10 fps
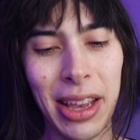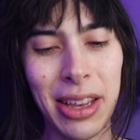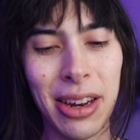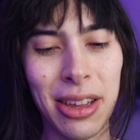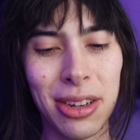
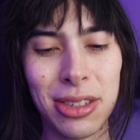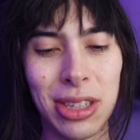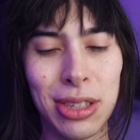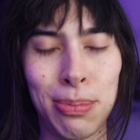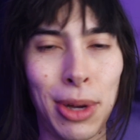There's
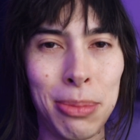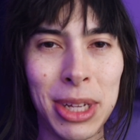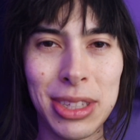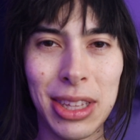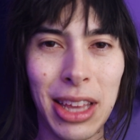these
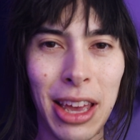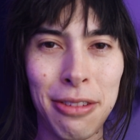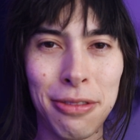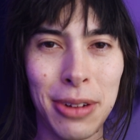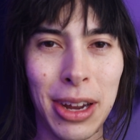moments in
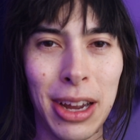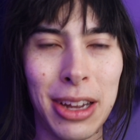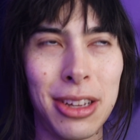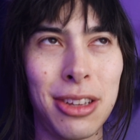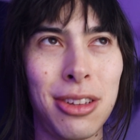life
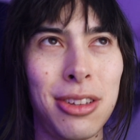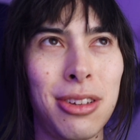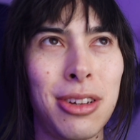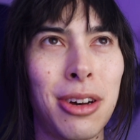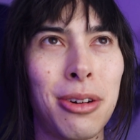where
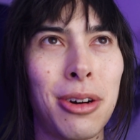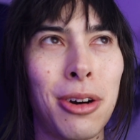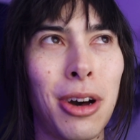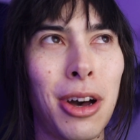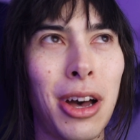you go,
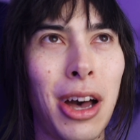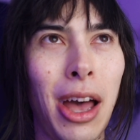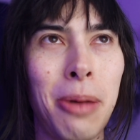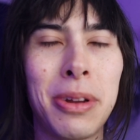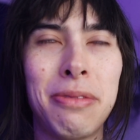
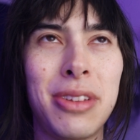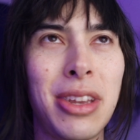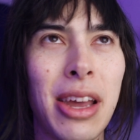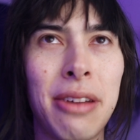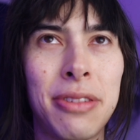I would have
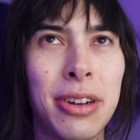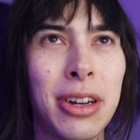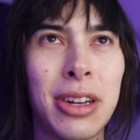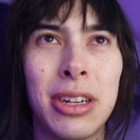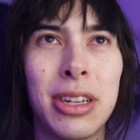
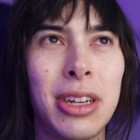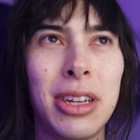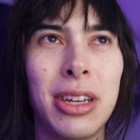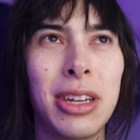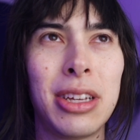never
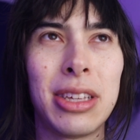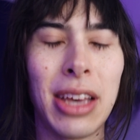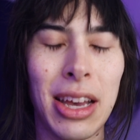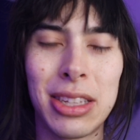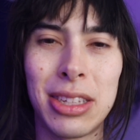
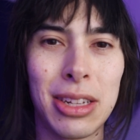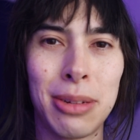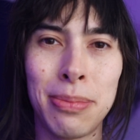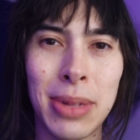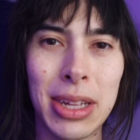guessed in a
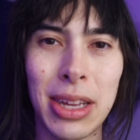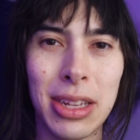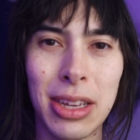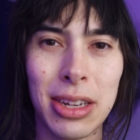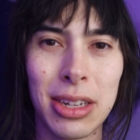million
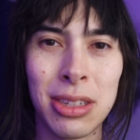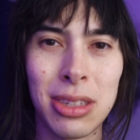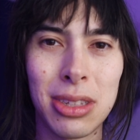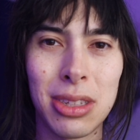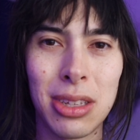
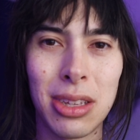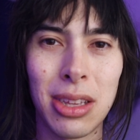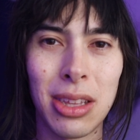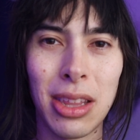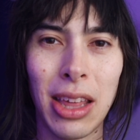years
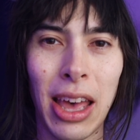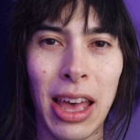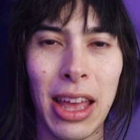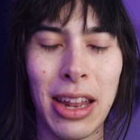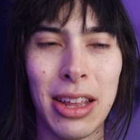
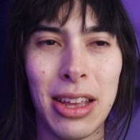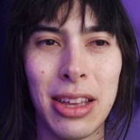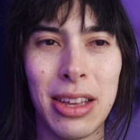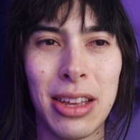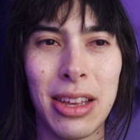that
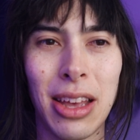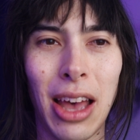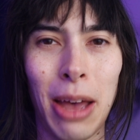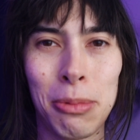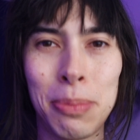
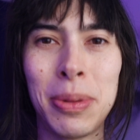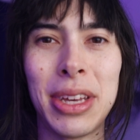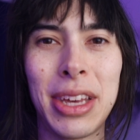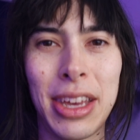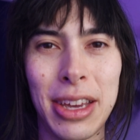I would
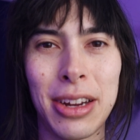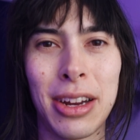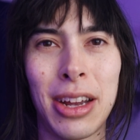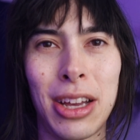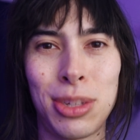be
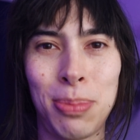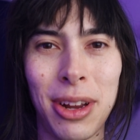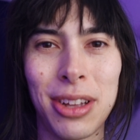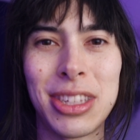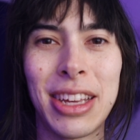here
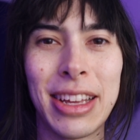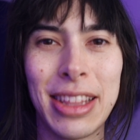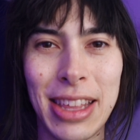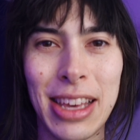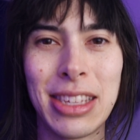
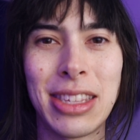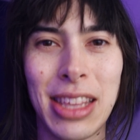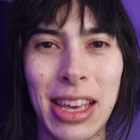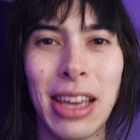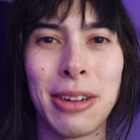experiencing this
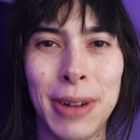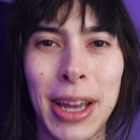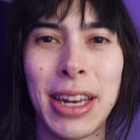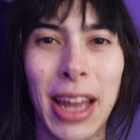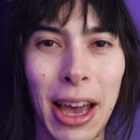thing
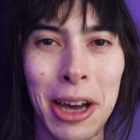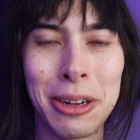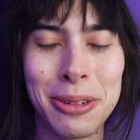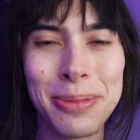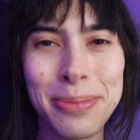right now.